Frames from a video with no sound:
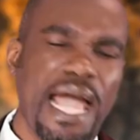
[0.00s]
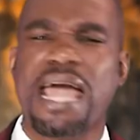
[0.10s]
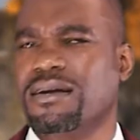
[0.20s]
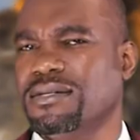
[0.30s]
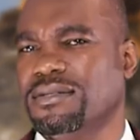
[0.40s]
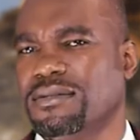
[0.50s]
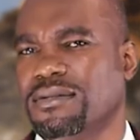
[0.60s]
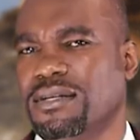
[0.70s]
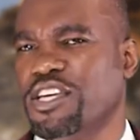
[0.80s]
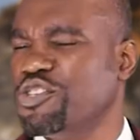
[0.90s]
Aaron
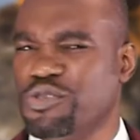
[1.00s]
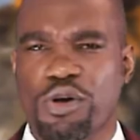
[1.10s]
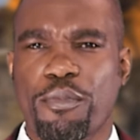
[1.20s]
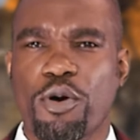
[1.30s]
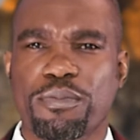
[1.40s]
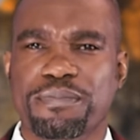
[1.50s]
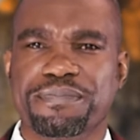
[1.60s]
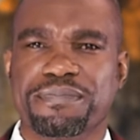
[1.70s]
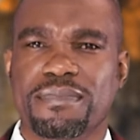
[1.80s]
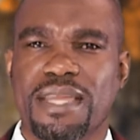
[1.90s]
is no more.
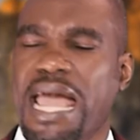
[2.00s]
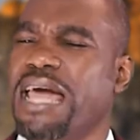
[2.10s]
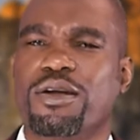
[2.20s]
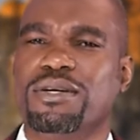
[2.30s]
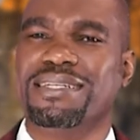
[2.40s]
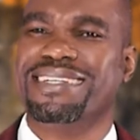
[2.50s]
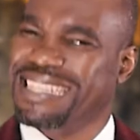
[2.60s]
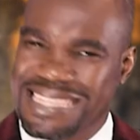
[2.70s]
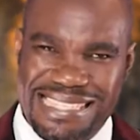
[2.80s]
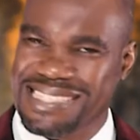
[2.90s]
Aaron
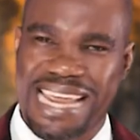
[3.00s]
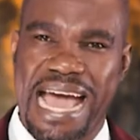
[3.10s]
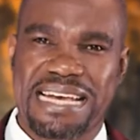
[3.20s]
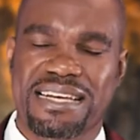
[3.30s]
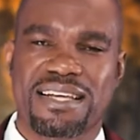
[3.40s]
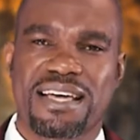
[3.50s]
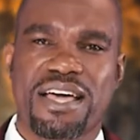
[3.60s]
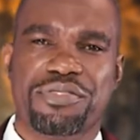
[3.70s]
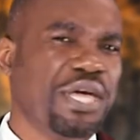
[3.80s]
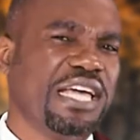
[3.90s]
is dead.
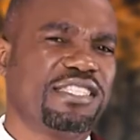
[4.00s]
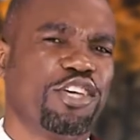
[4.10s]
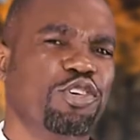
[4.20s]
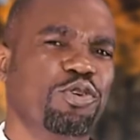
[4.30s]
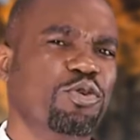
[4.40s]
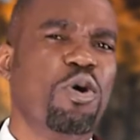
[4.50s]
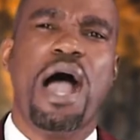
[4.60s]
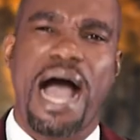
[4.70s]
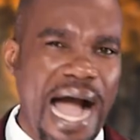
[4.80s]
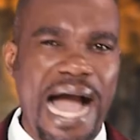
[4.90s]
There is a
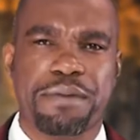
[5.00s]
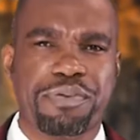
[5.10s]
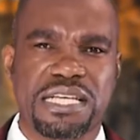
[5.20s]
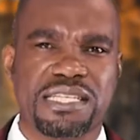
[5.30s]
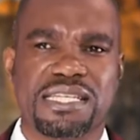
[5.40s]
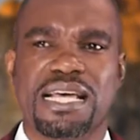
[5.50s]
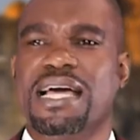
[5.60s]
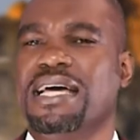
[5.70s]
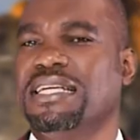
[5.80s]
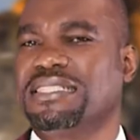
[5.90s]
new high priest.
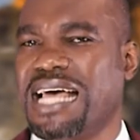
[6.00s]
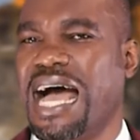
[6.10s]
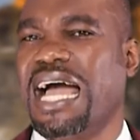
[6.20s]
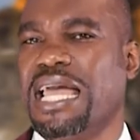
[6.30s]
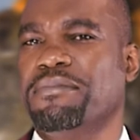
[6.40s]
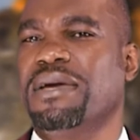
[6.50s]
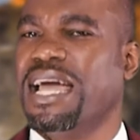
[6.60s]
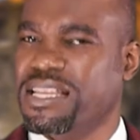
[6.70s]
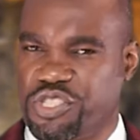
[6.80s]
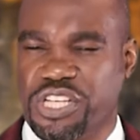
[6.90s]
Time
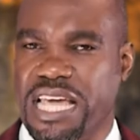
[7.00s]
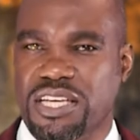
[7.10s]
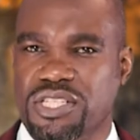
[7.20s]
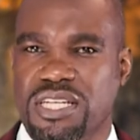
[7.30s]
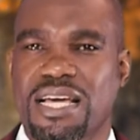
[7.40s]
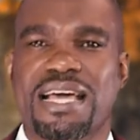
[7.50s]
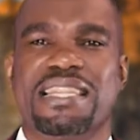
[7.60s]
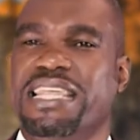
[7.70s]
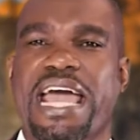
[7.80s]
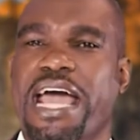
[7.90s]
has changed.
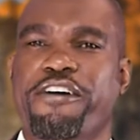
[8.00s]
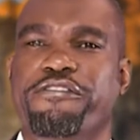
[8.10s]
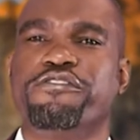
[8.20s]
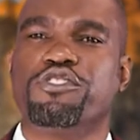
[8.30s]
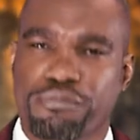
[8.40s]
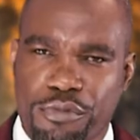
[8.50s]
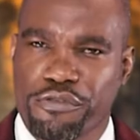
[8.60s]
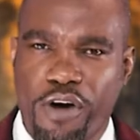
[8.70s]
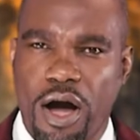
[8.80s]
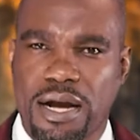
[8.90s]
They have to
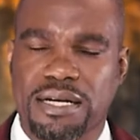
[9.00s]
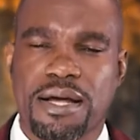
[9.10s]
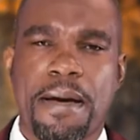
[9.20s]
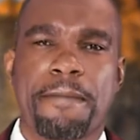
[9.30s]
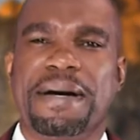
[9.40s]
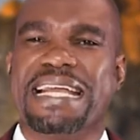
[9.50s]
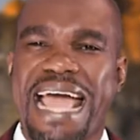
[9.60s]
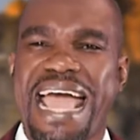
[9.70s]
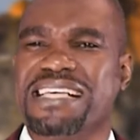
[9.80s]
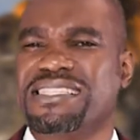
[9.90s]
move on.
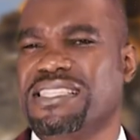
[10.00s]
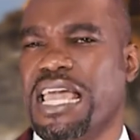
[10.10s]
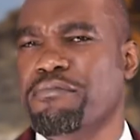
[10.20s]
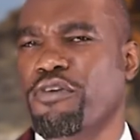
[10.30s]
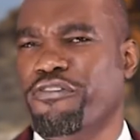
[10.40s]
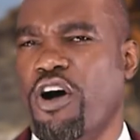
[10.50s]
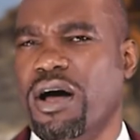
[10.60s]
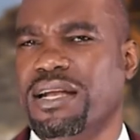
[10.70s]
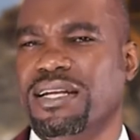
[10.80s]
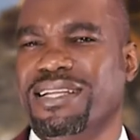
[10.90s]
But as they move
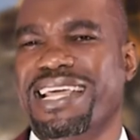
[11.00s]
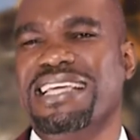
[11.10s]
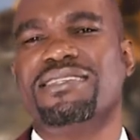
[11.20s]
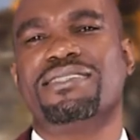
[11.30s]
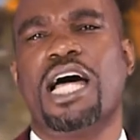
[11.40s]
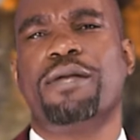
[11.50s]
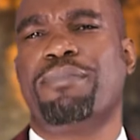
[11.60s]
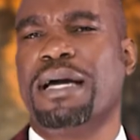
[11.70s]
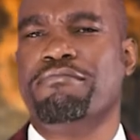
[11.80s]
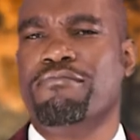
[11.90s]
on, they start
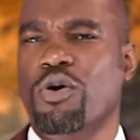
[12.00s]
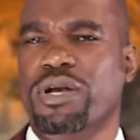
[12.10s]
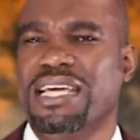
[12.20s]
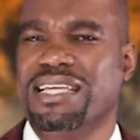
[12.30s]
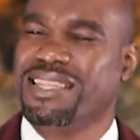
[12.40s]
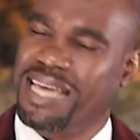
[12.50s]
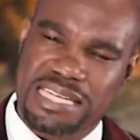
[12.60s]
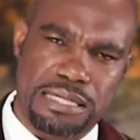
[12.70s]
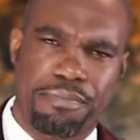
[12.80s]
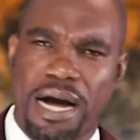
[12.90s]
by mourning their
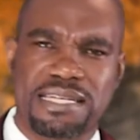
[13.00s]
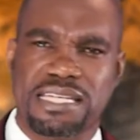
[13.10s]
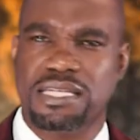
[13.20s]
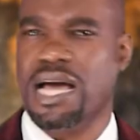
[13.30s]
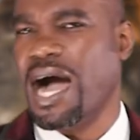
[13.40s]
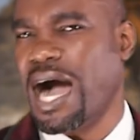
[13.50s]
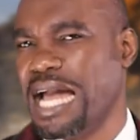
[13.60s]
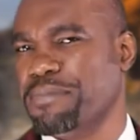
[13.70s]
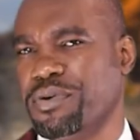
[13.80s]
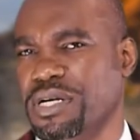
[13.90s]
departed
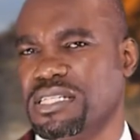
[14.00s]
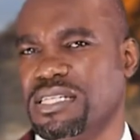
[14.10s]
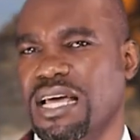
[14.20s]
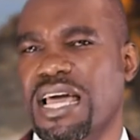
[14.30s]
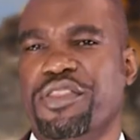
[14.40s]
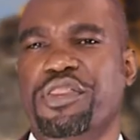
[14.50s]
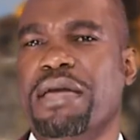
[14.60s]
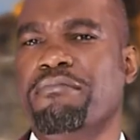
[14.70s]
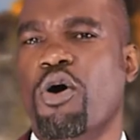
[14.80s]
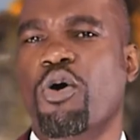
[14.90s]
high priest.
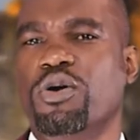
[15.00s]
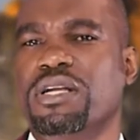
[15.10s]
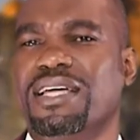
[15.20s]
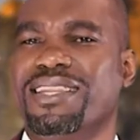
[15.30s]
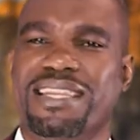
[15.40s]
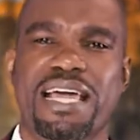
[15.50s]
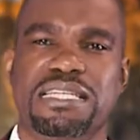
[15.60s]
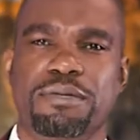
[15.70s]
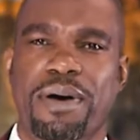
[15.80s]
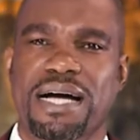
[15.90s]
They mourn their
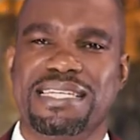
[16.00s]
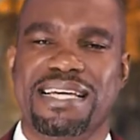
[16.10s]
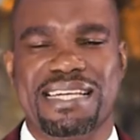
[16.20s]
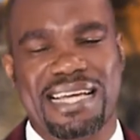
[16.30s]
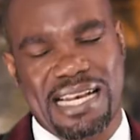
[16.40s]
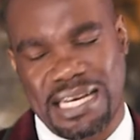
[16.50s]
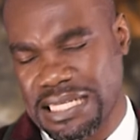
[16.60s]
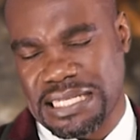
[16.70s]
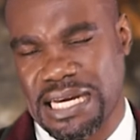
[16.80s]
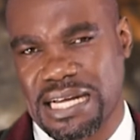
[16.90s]
departed
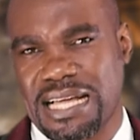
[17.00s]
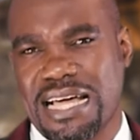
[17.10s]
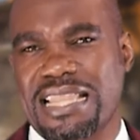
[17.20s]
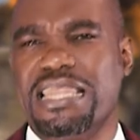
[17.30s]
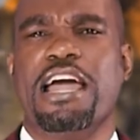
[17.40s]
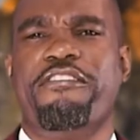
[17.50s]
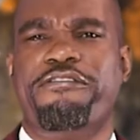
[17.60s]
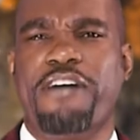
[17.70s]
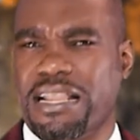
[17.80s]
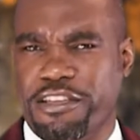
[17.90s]
leader, their
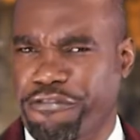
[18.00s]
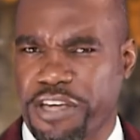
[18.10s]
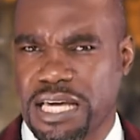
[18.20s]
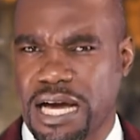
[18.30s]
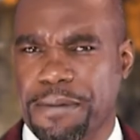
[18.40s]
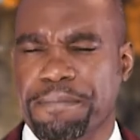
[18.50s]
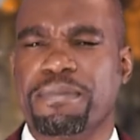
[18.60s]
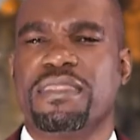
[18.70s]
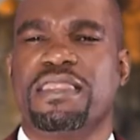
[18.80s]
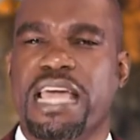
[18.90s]
father figure.
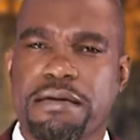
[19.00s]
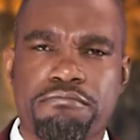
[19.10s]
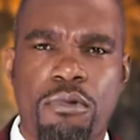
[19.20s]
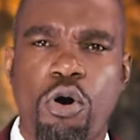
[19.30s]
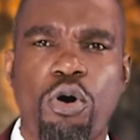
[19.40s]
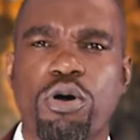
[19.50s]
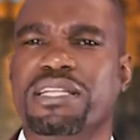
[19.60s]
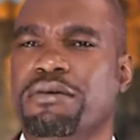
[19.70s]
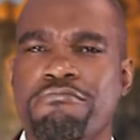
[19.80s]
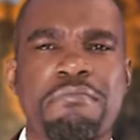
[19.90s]
They
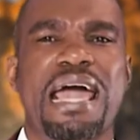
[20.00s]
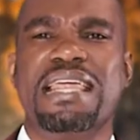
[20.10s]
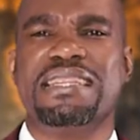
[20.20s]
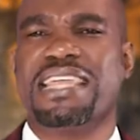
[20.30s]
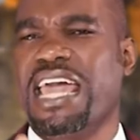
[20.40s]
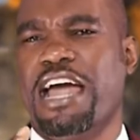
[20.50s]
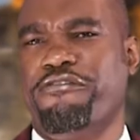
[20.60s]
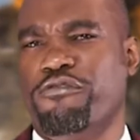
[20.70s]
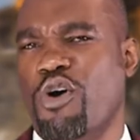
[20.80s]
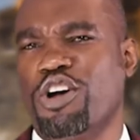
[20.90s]
mourn the man they
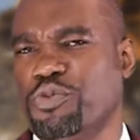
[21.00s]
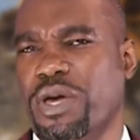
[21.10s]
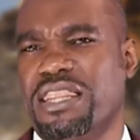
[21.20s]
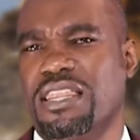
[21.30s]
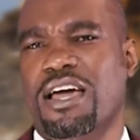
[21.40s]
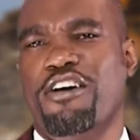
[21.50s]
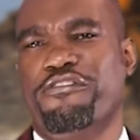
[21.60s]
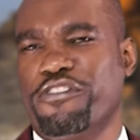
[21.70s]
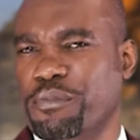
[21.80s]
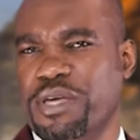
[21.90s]
have walked with
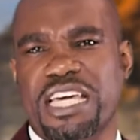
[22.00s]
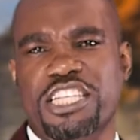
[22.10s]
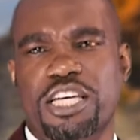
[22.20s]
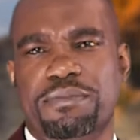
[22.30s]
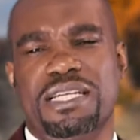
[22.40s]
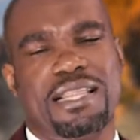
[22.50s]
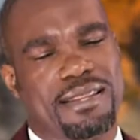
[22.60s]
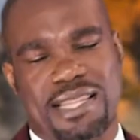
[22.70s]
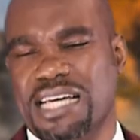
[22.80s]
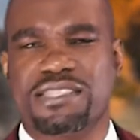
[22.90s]
from Egypt
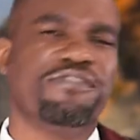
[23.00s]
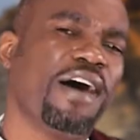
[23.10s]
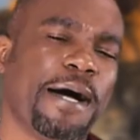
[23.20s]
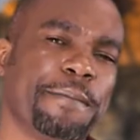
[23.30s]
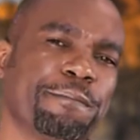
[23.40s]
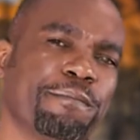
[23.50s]
thus far.